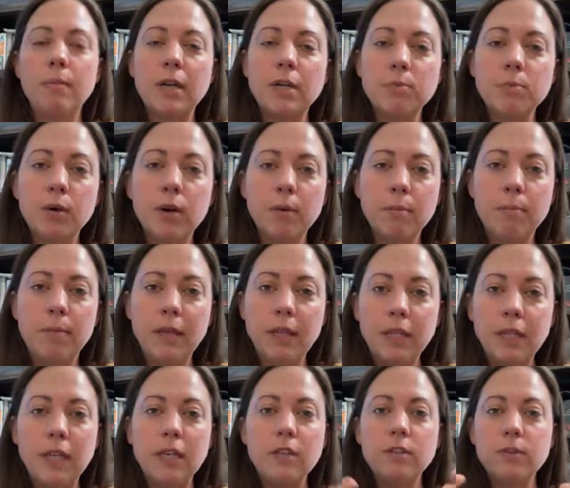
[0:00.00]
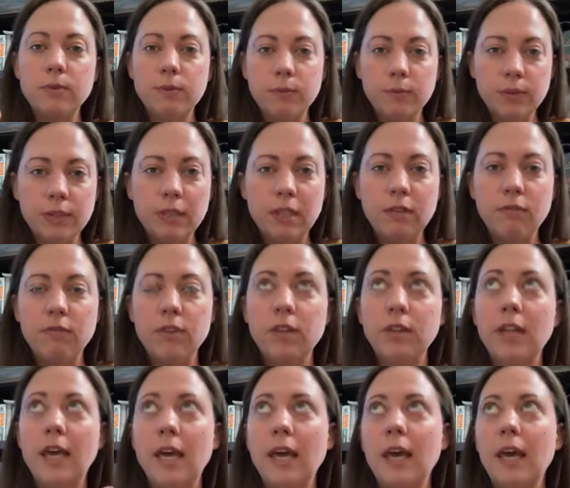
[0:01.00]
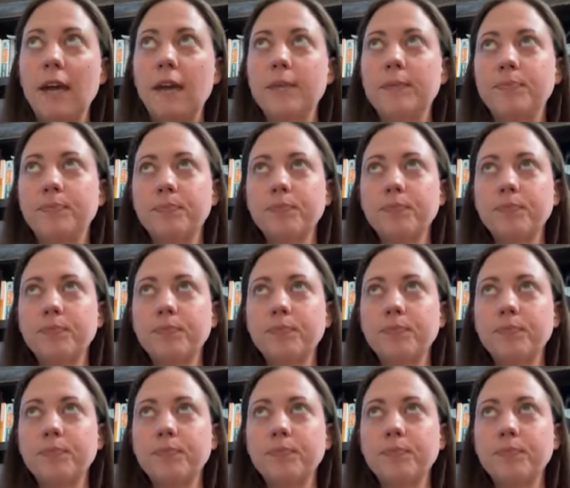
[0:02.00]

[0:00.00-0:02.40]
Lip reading: much more ability to receive the leg aid.